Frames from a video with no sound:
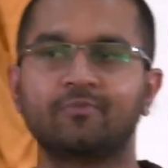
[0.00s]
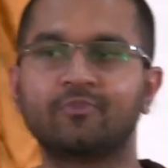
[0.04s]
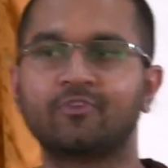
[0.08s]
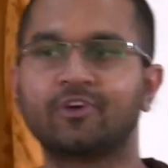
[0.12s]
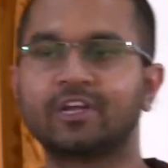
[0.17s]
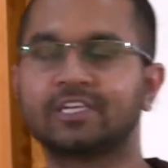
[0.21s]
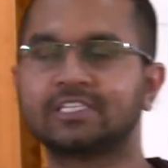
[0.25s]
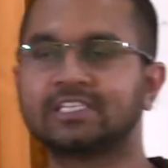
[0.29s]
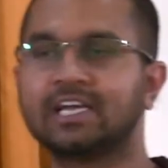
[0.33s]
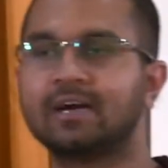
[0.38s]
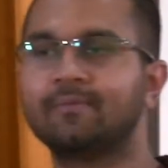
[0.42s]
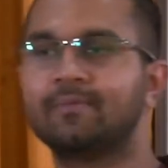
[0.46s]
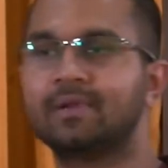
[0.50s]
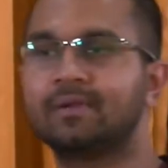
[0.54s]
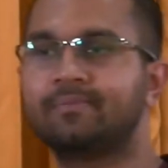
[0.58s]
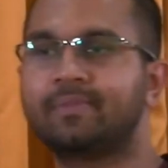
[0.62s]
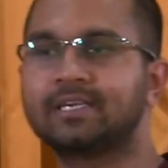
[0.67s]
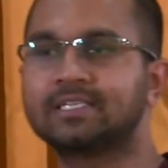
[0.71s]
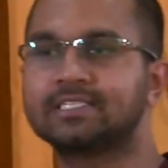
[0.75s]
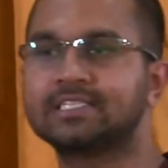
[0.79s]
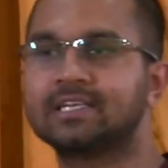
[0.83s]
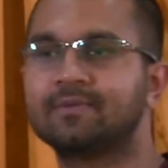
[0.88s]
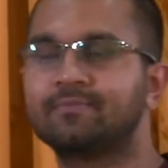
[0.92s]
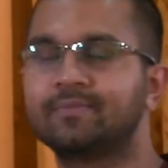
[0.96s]
for example,
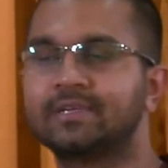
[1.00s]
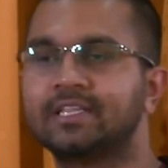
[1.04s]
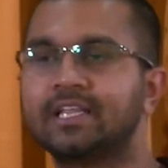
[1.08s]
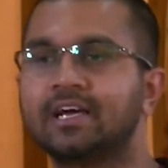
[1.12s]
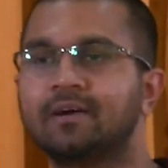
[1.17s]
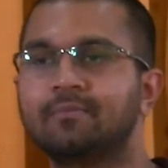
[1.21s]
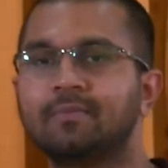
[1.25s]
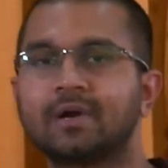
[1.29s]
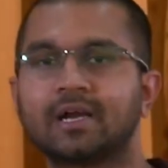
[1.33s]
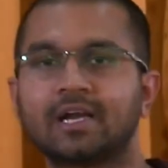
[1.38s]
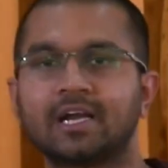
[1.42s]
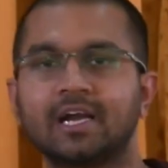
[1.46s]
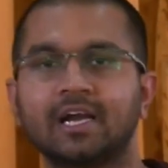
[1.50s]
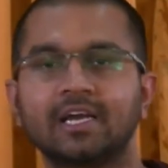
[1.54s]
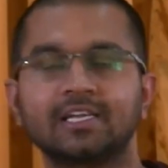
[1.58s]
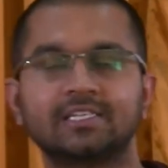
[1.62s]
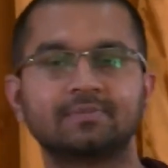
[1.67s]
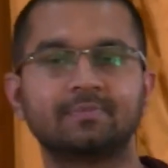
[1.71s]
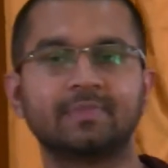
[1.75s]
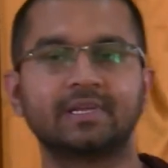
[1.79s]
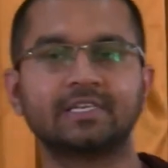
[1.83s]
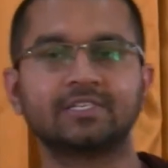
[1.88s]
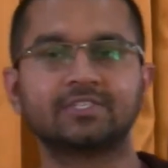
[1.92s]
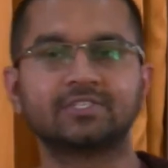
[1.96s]
Patisambhida Magga,
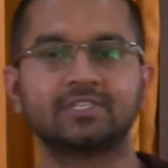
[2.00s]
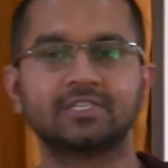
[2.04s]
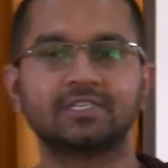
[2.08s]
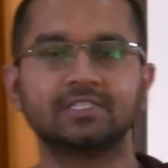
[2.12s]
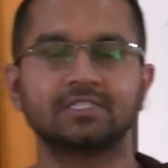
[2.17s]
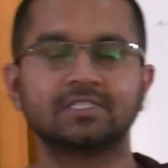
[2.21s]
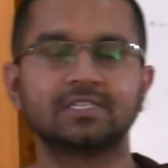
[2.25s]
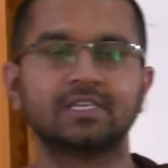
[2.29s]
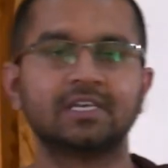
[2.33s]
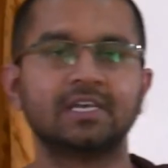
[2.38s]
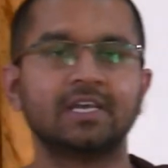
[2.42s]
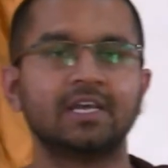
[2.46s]
it mentions,